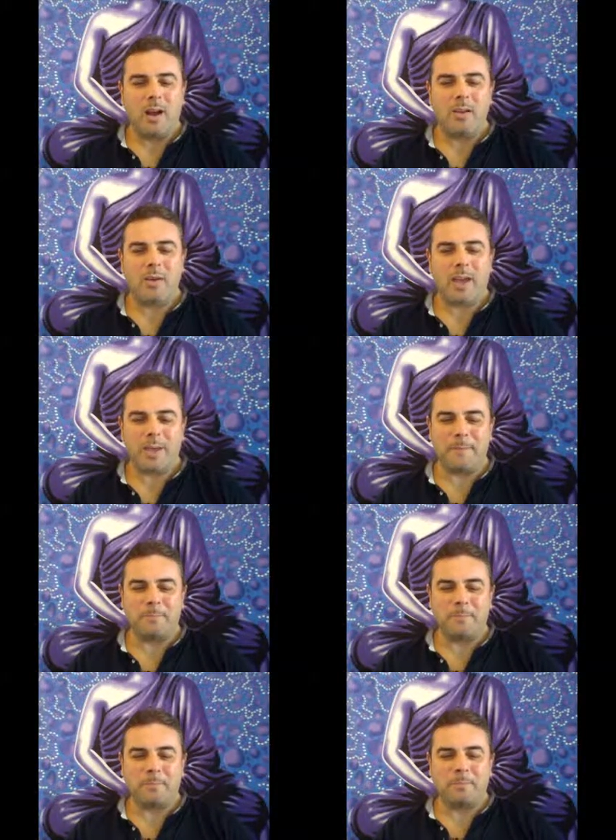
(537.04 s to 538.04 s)
Okay.
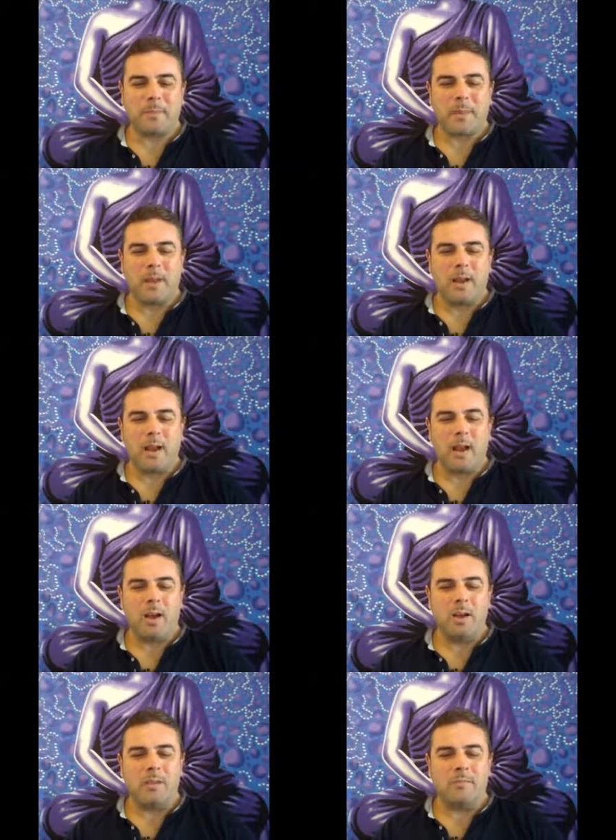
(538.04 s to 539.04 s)

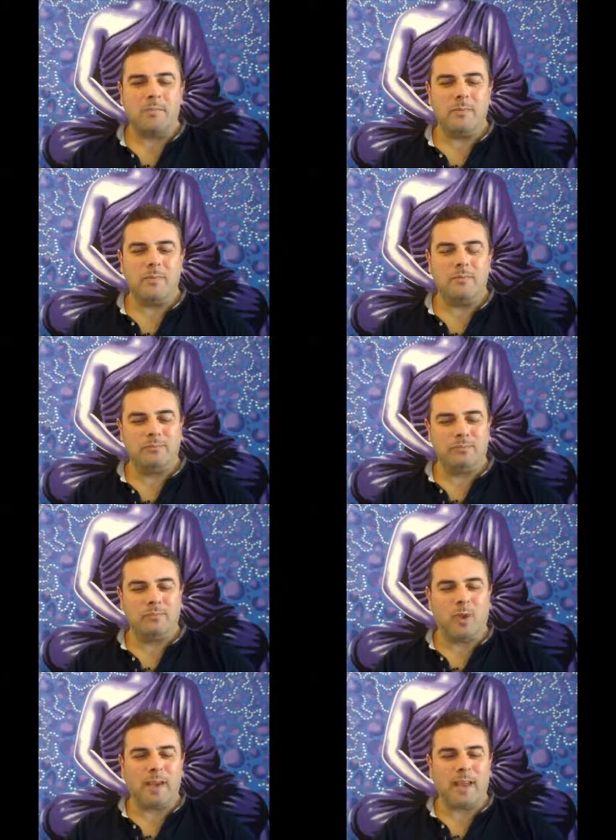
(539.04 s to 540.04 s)
Um,
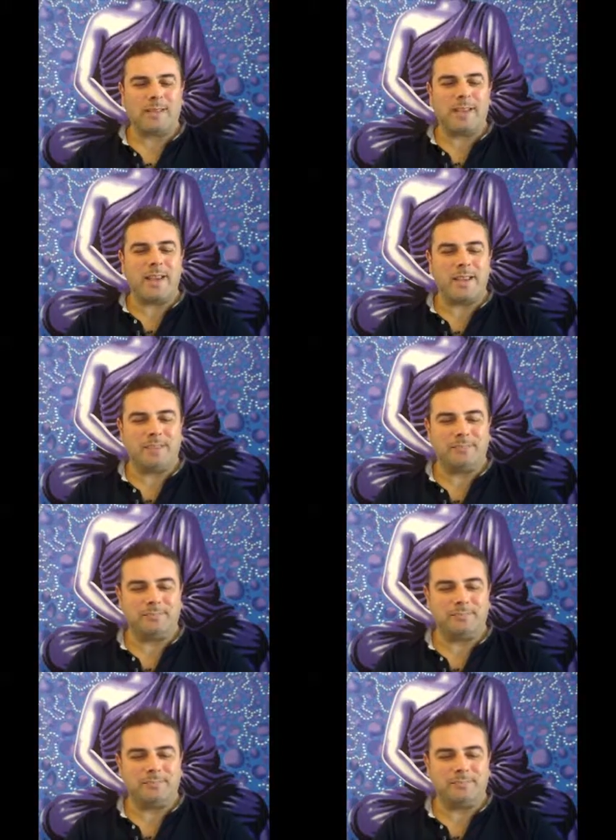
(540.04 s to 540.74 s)
one last thing.